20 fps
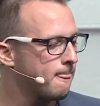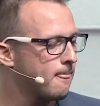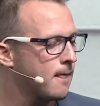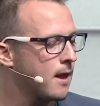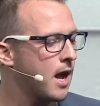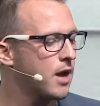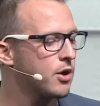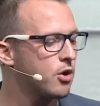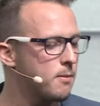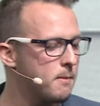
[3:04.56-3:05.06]

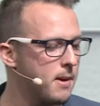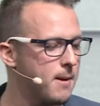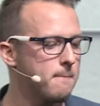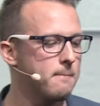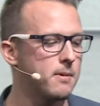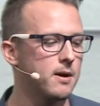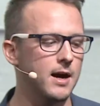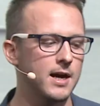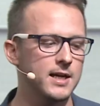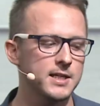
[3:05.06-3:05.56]
And
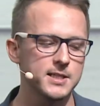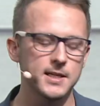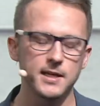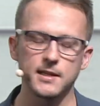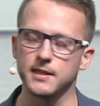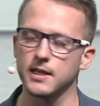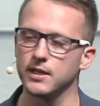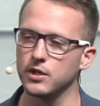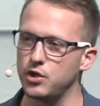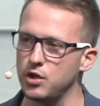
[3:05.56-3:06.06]
remember, I said
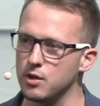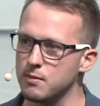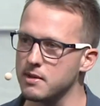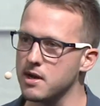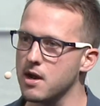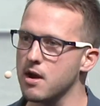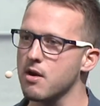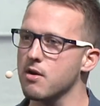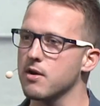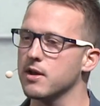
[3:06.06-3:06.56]
that human
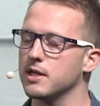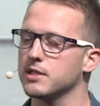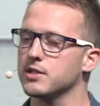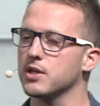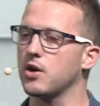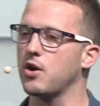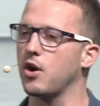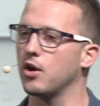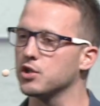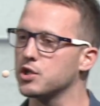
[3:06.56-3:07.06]
error is a
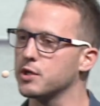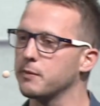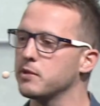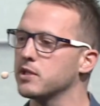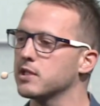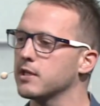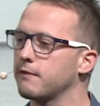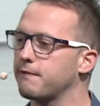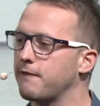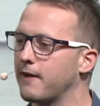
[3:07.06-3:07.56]

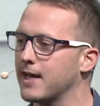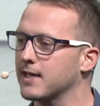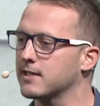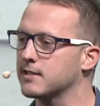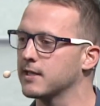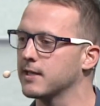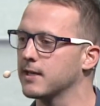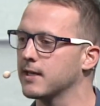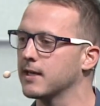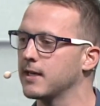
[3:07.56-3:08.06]
contributing
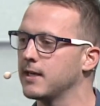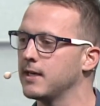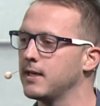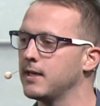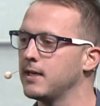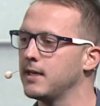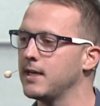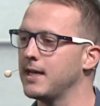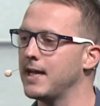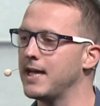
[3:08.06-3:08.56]
factor
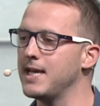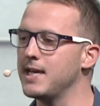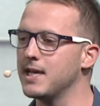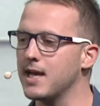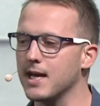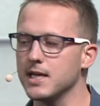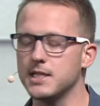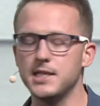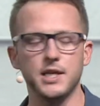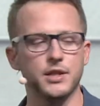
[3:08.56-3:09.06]
in
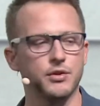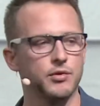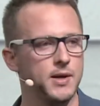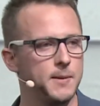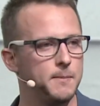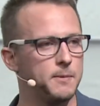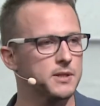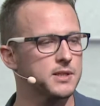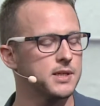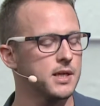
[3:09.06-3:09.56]

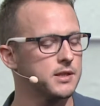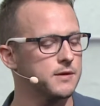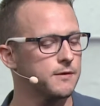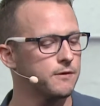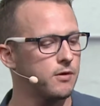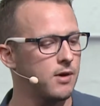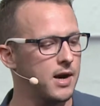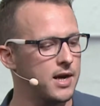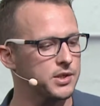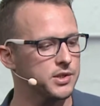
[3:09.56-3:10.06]
93% of
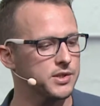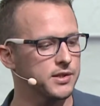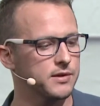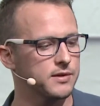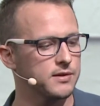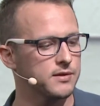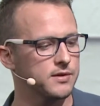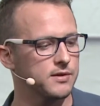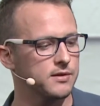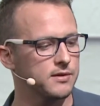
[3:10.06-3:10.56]

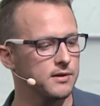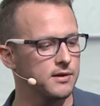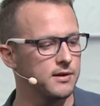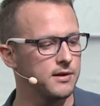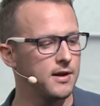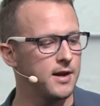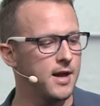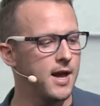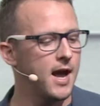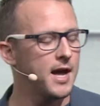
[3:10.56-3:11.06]
crashes.
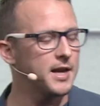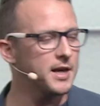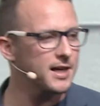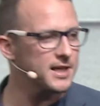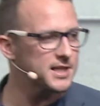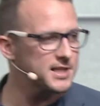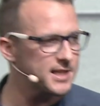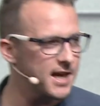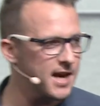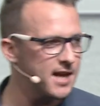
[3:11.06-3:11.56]
And I
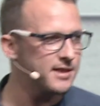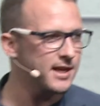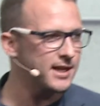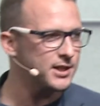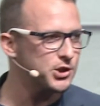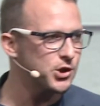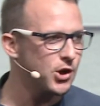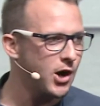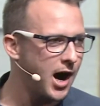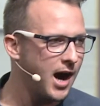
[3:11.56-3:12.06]
say that
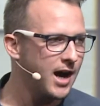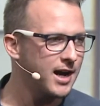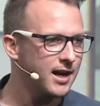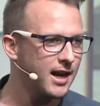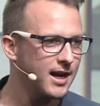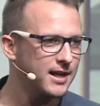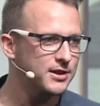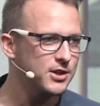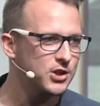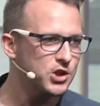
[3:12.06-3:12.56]
to
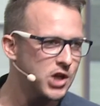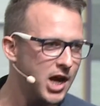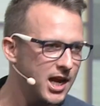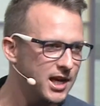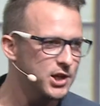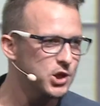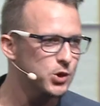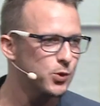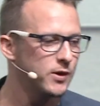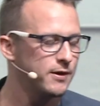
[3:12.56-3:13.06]
highlight the
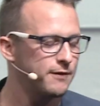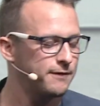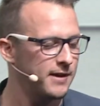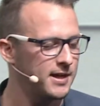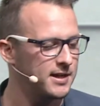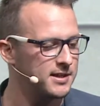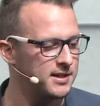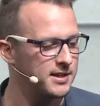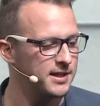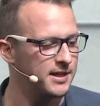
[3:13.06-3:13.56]
challenge we
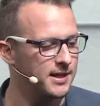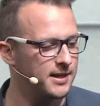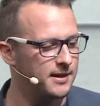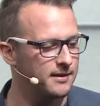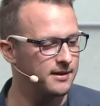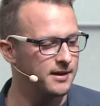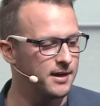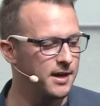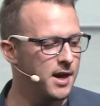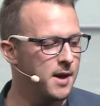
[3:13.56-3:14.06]
face here,
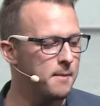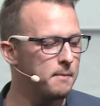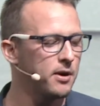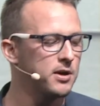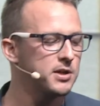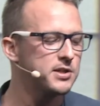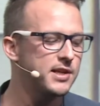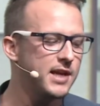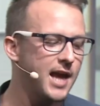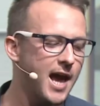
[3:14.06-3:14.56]

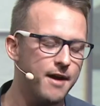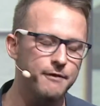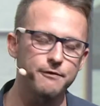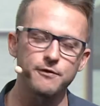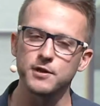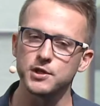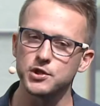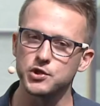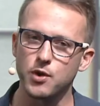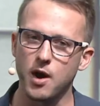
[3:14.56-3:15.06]
because the
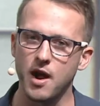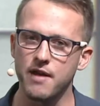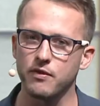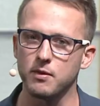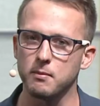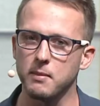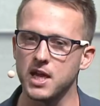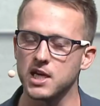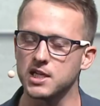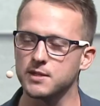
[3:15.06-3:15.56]
average driver
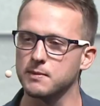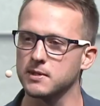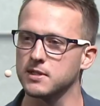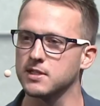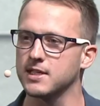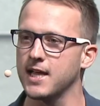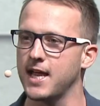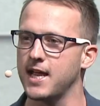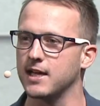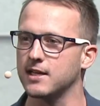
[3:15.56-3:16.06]
makes
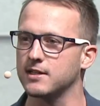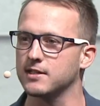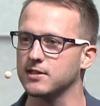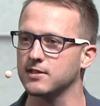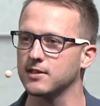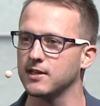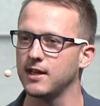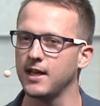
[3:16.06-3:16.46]
mistakes.